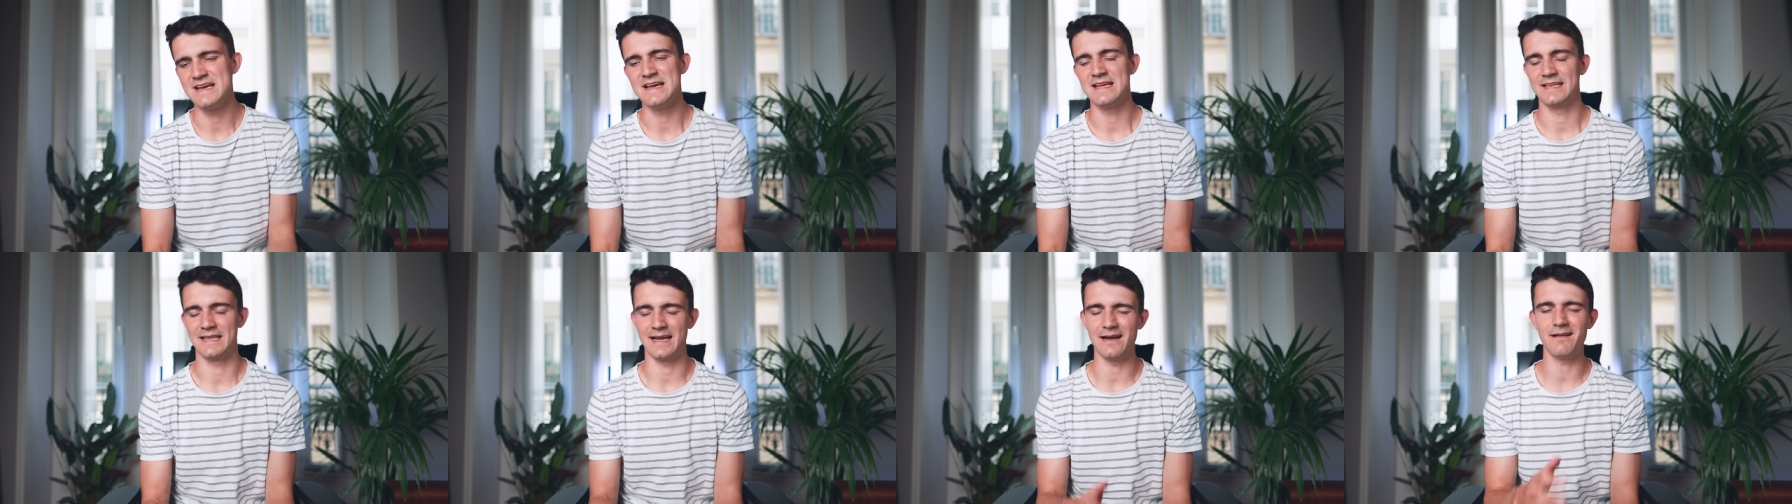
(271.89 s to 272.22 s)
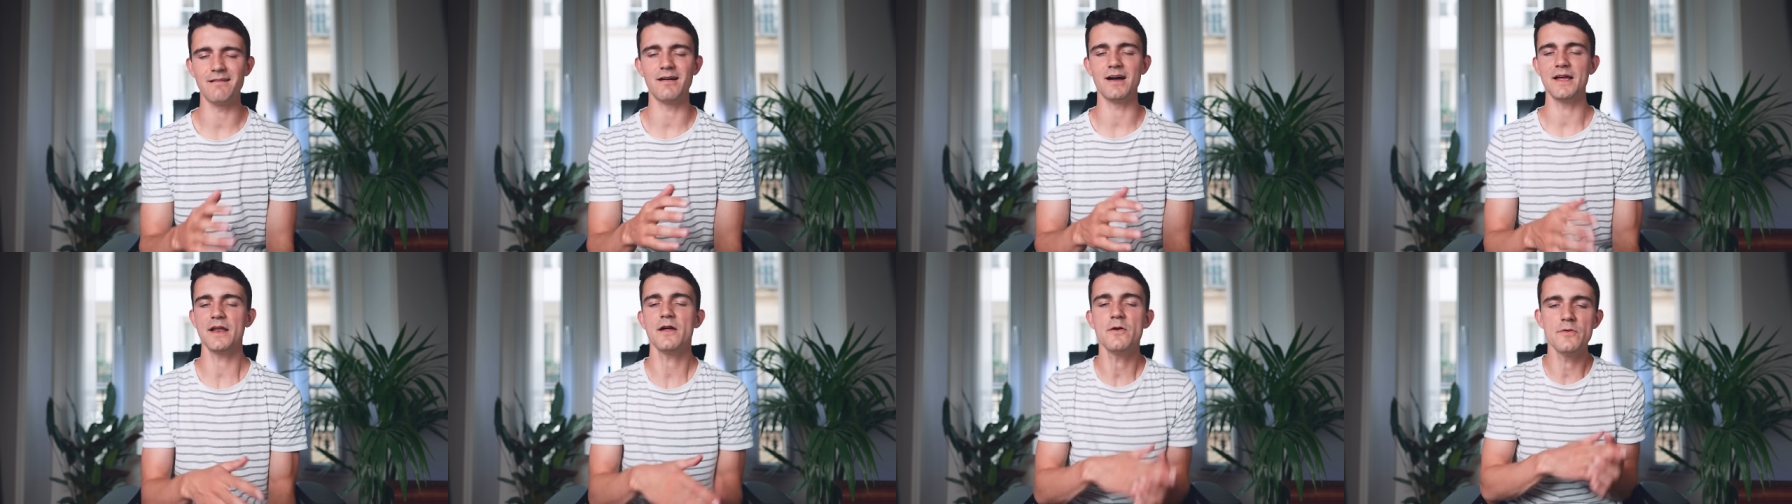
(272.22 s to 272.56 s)
Now,
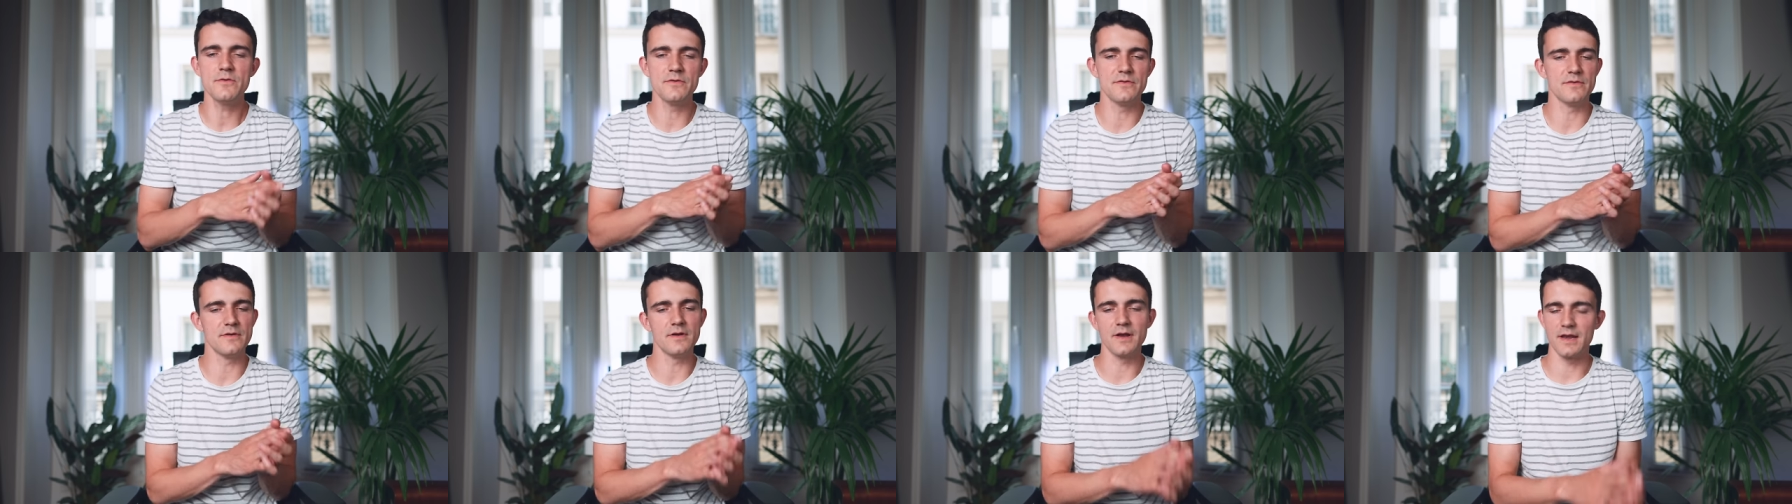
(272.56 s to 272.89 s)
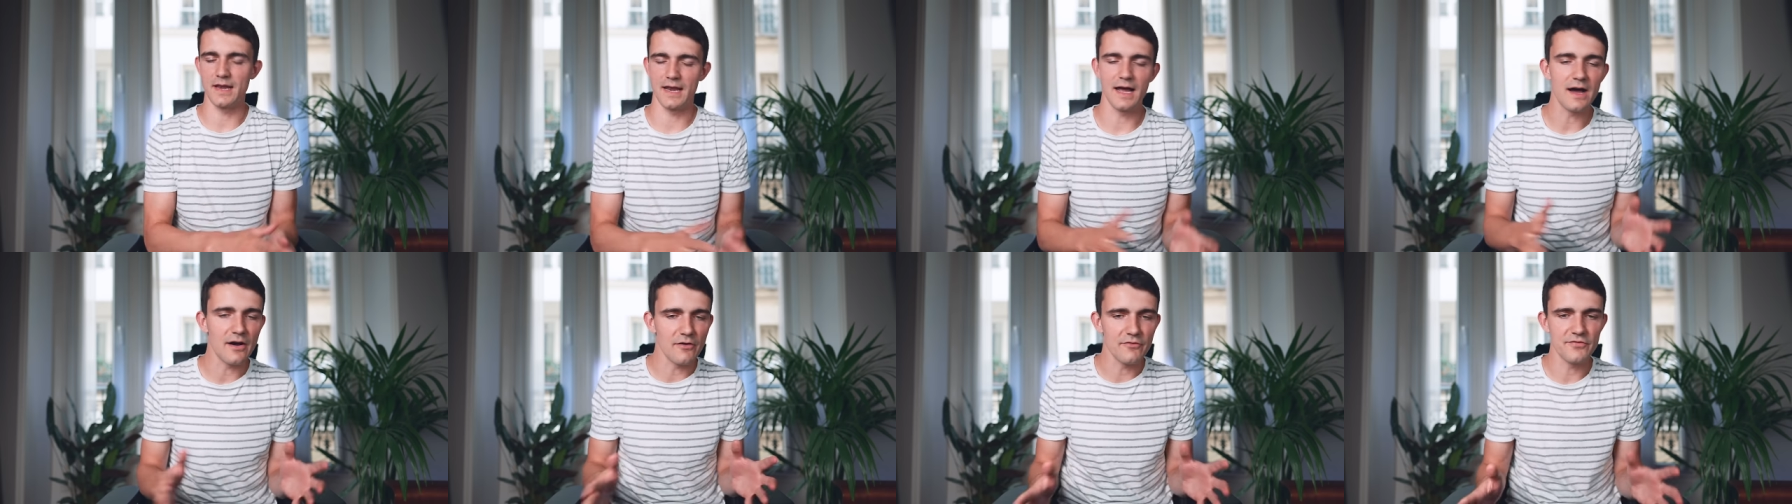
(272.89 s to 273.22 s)
I don't
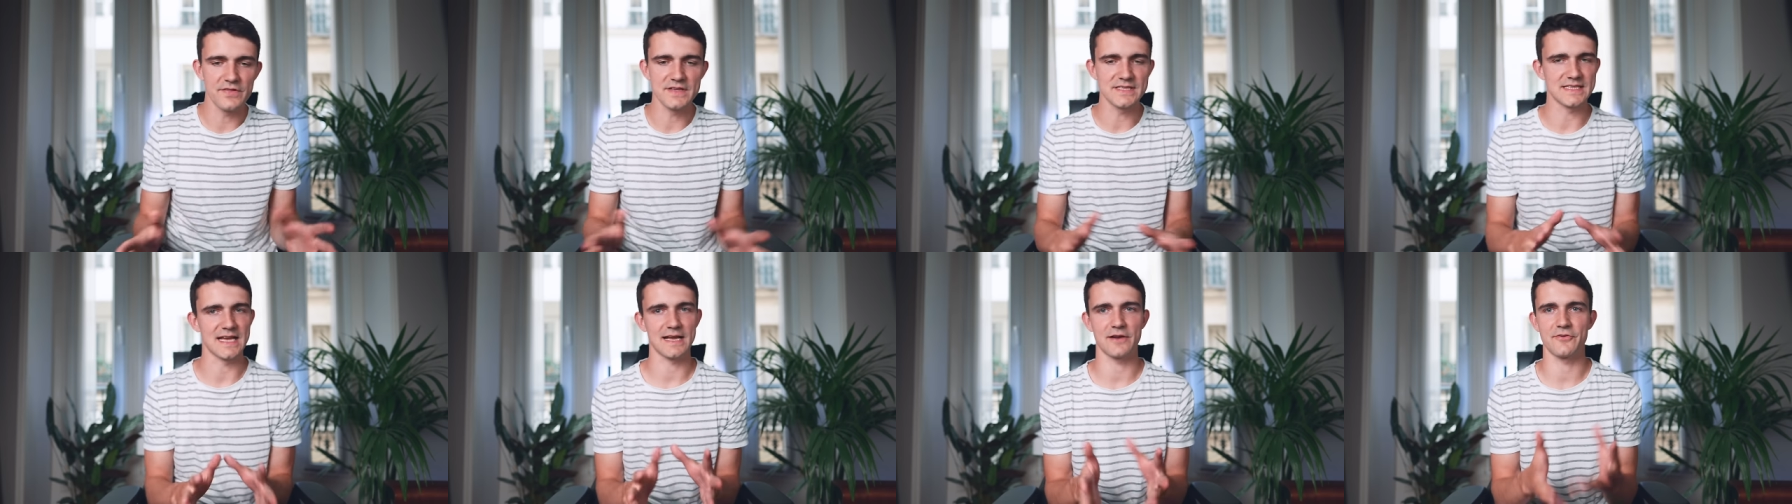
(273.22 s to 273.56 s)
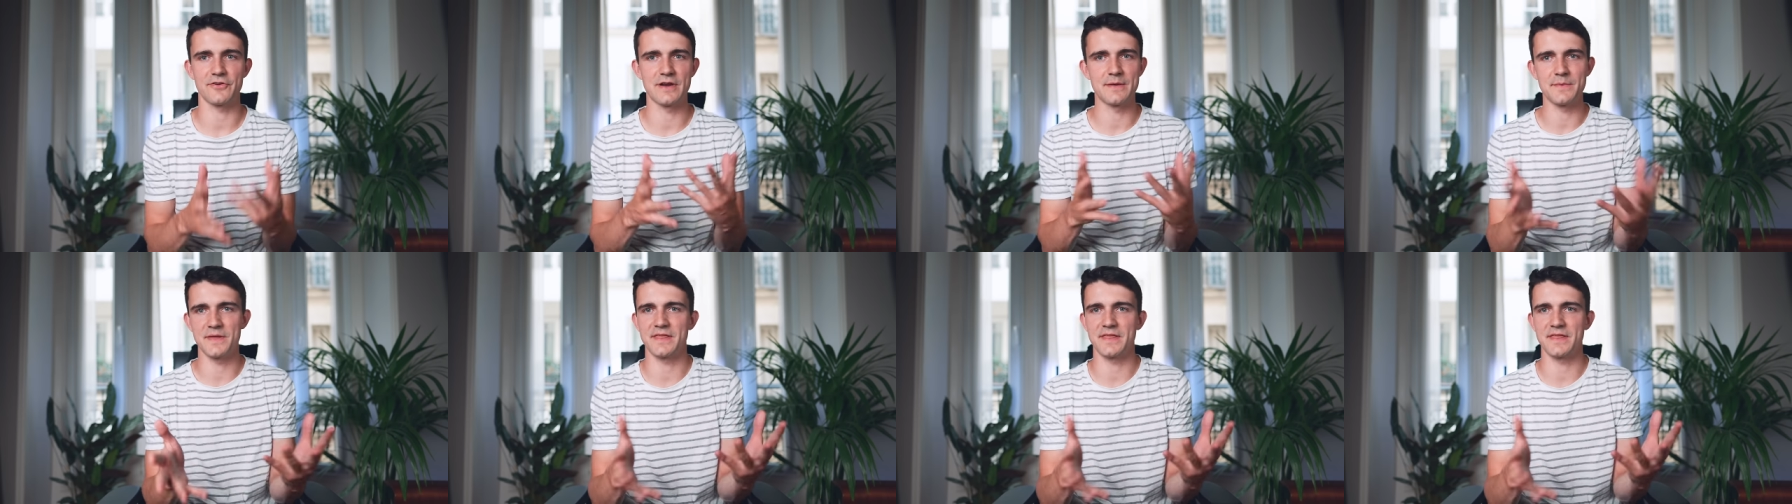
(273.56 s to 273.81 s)
love this acronym.